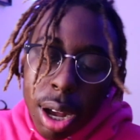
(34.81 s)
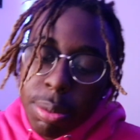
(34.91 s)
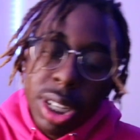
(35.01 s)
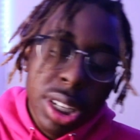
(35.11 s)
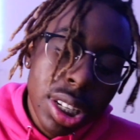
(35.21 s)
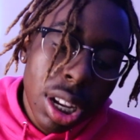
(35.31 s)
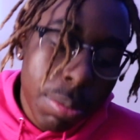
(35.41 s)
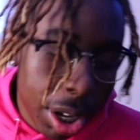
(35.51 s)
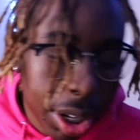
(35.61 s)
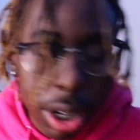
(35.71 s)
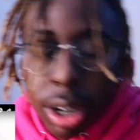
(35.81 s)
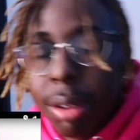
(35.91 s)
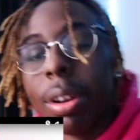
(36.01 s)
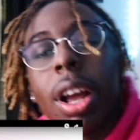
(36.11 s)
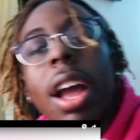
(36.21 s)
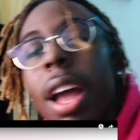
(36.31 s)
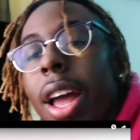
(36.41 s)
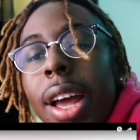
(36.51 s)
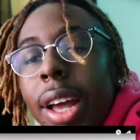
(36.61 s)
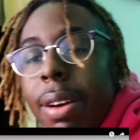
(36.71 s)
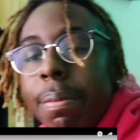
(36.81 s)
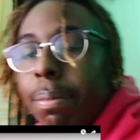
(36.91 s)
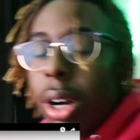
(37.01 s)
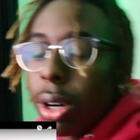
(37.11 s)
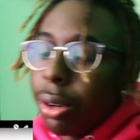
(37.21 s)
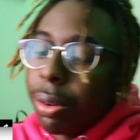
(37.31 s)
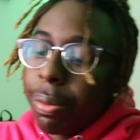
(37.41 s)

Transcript: Take these out of my ear, bro.